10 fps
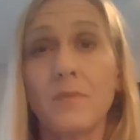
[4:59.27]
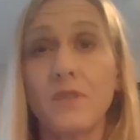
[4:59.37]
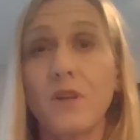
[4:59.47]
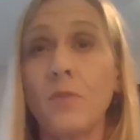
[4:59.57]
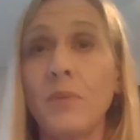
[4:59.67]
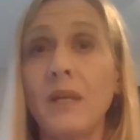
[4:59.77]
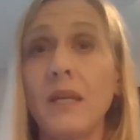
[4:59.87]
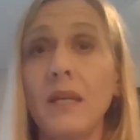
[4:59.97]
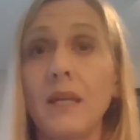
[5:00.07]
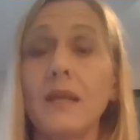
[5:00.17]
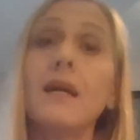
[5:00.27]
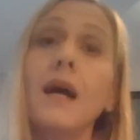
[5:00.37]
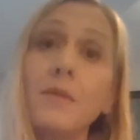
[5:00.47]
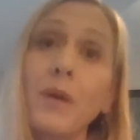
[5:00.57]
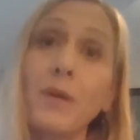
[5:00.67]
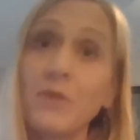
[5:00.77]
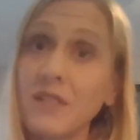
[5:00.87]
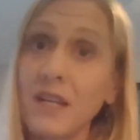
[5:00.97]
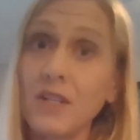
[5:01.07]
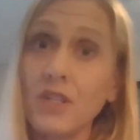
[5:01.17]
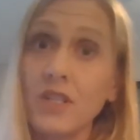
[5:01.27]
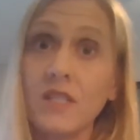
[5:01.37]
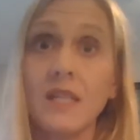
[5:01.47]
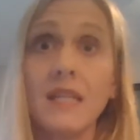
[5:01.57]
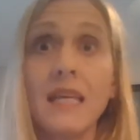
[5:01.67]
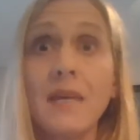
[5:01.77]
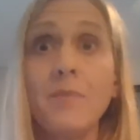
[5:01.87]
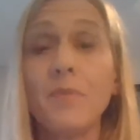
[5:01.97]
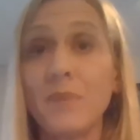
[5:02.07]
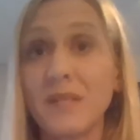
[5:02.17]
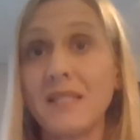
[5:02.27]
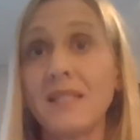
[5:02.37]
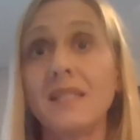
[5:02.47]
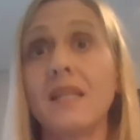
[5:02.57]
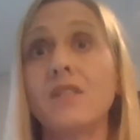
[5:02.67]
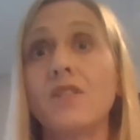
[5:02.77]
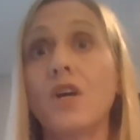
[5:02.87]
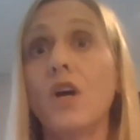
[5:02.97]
are being cut by percentages to keep businesses